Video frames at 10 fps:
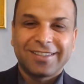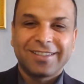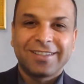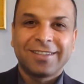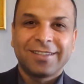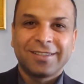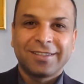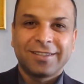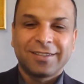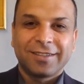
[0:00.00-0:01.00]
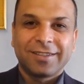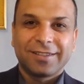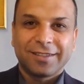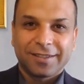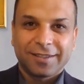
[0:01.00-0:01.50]

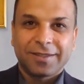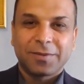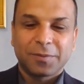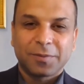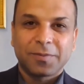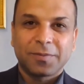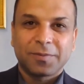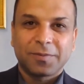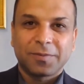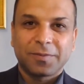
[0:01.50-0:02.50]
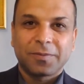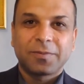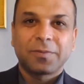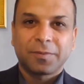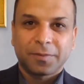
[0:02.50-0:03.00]

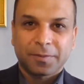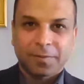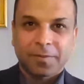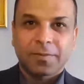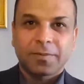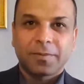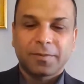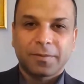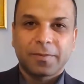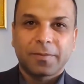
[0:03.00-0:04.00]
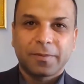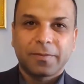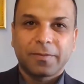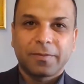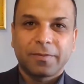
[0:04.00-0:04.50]

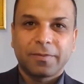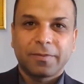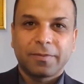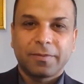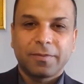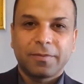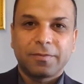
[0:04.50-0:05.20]
(silent)